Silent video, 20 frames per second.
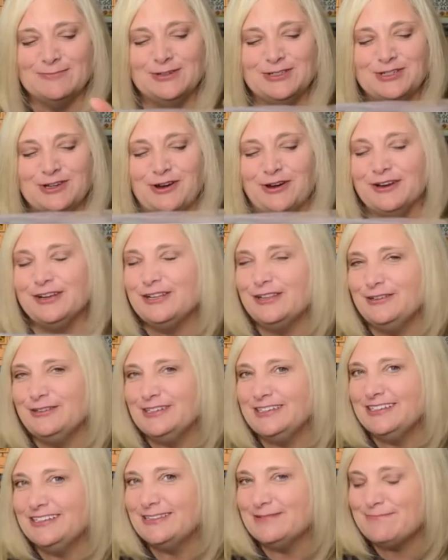which are
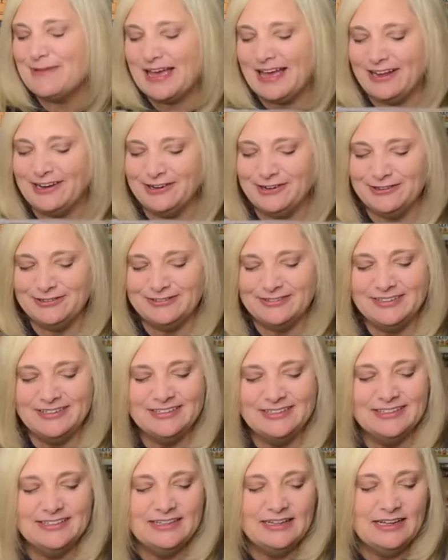included in the pattern.
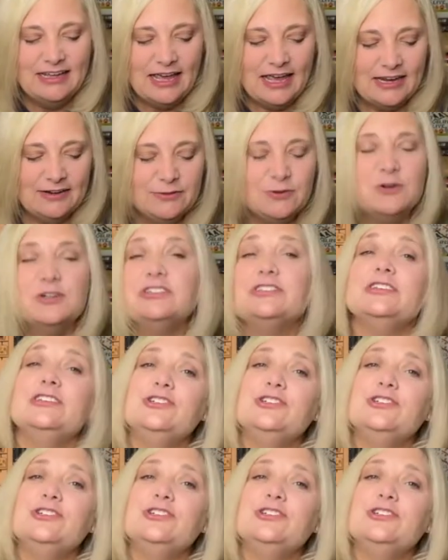And of course the